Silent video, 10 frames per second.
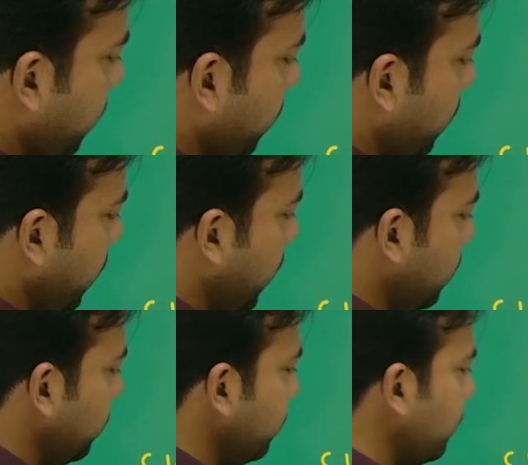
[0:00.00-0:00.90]

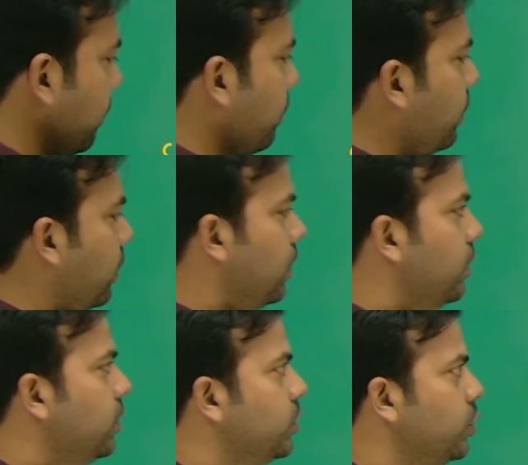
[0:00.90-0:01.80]
Clear?
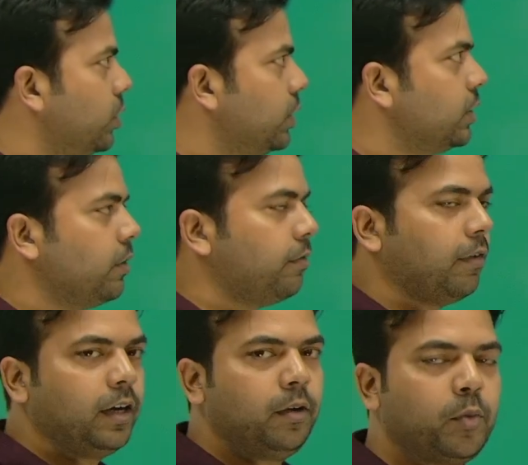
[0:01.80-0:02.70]
So this is the
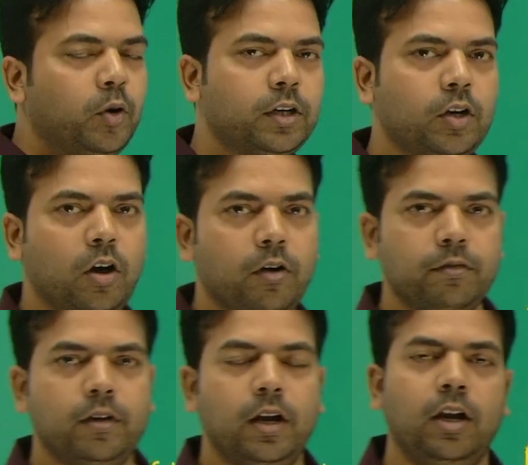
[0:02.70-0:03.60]
final product of
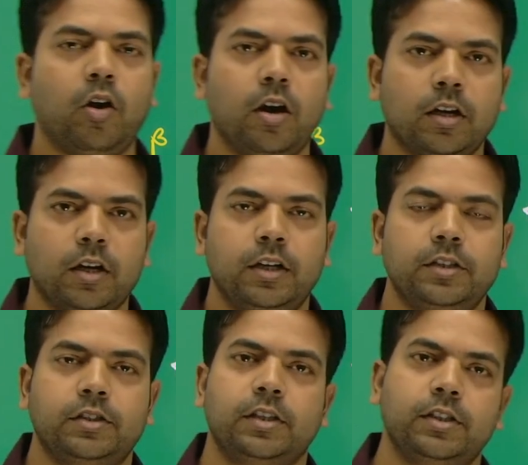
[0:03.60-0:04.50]
aldol
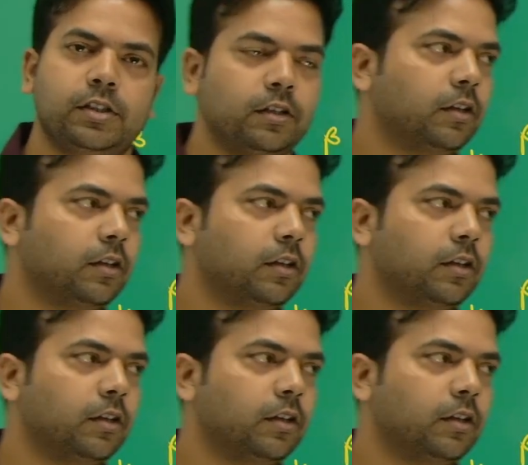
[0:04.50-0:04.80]
condensation.